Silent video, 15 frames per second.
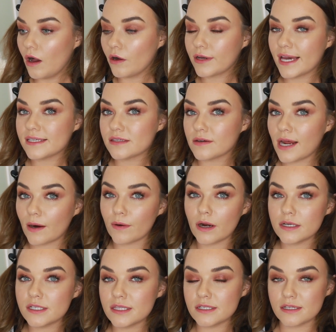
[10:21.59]
Okay, so now we're
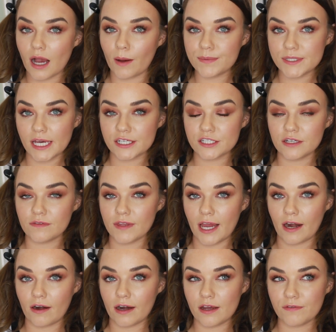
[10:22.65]
onto the top section of the
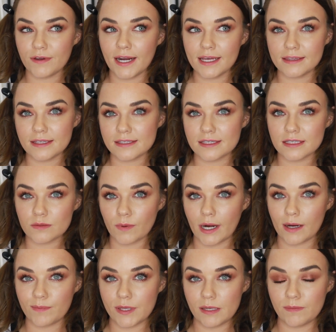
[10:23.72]
hair, and I feel like this is
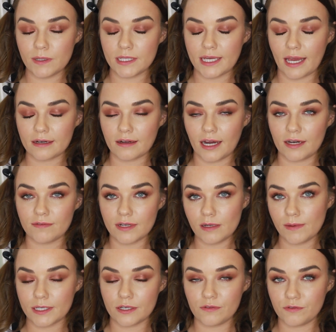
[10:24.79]
where people get kind of a
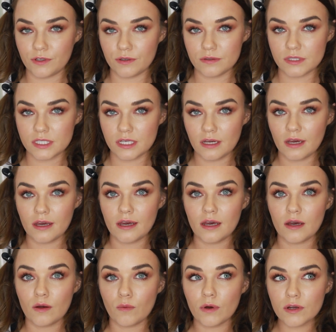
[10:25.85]
little bit confused.
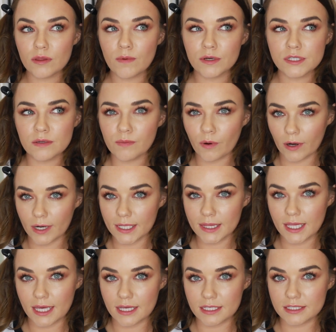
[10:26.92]
One of the most
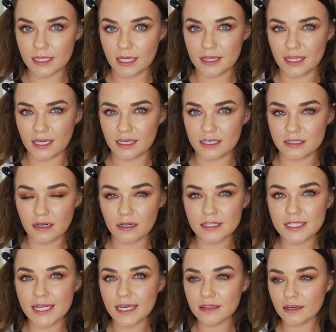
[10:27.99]
important things, I think, is not
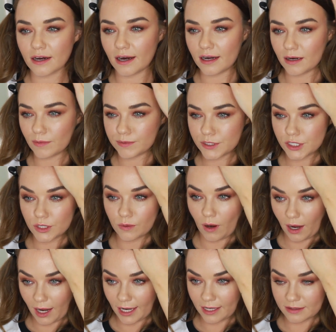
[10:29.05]
to take the curl up too
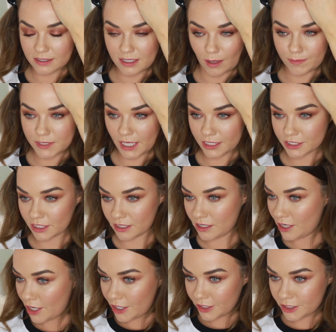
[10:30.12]
high on the top section.
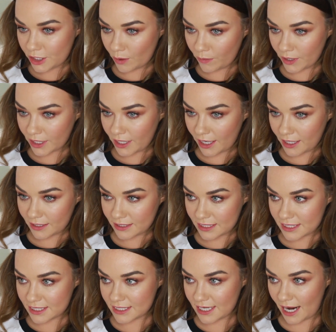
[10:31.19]
You don't want a curl
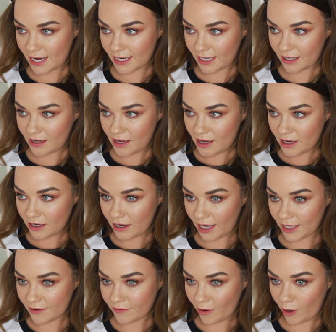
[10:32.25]
that's starting
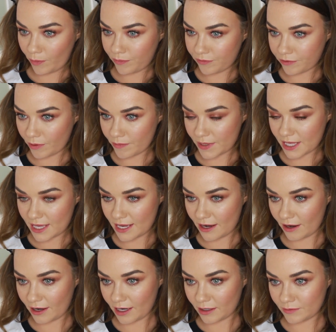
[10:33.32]
kind of up from
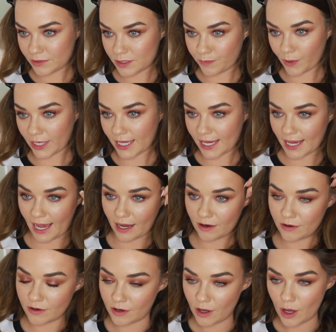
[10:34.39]
here and springing
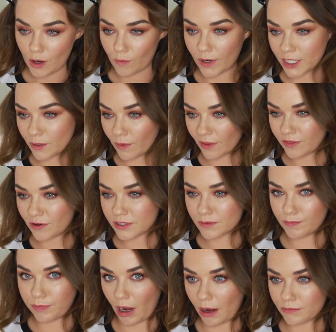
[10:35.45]
out. When you want those
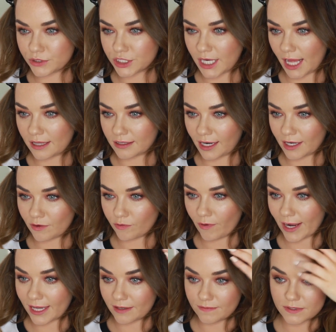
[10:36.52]
bombshell kind of
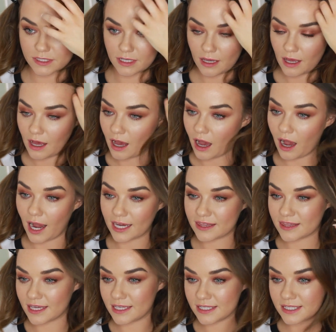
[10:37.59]
waves, I
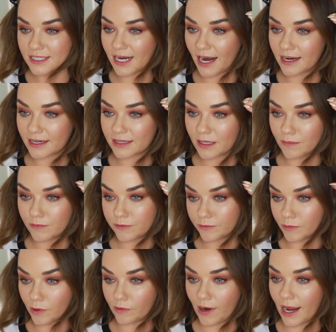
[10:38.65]
think starting them
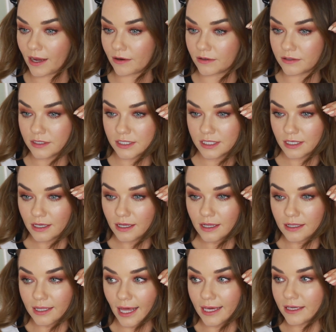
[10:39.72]
from around
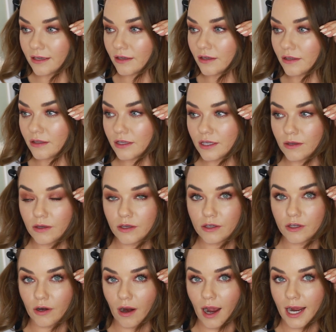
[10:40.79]
like
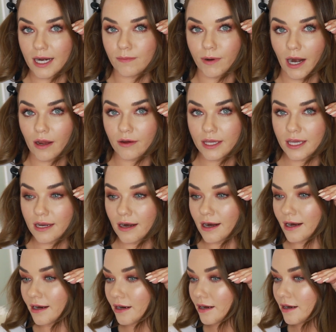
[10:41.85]
your eyebrow
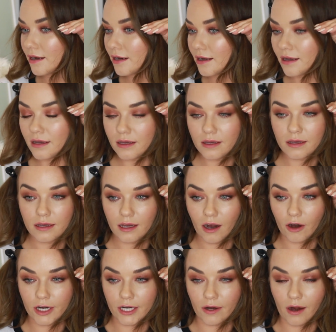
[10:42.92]
here
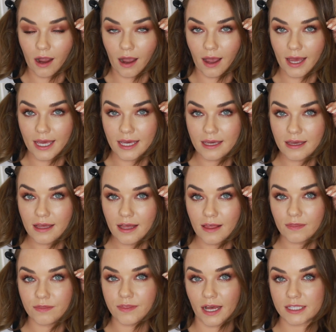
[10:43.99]
or your eye,
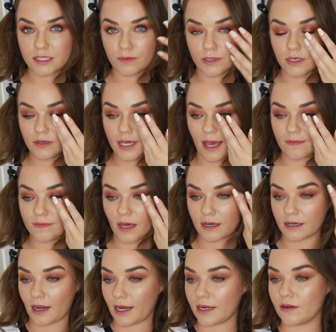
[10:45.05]
that's when you get
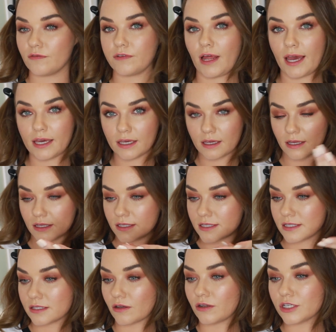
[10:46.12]
that kind of like
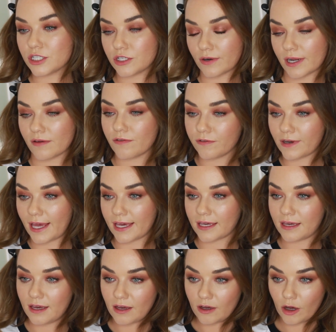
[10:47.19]
sultry
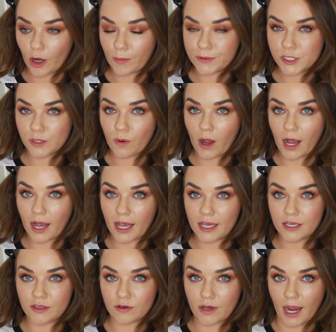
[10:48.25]
flick. Up too high,
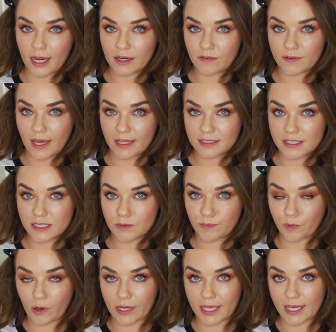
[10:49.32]
you kind of get
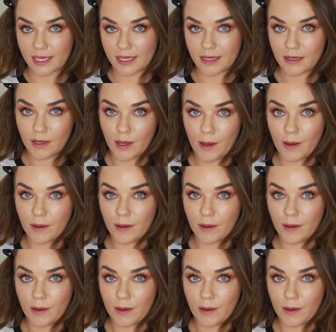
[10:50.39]
springy,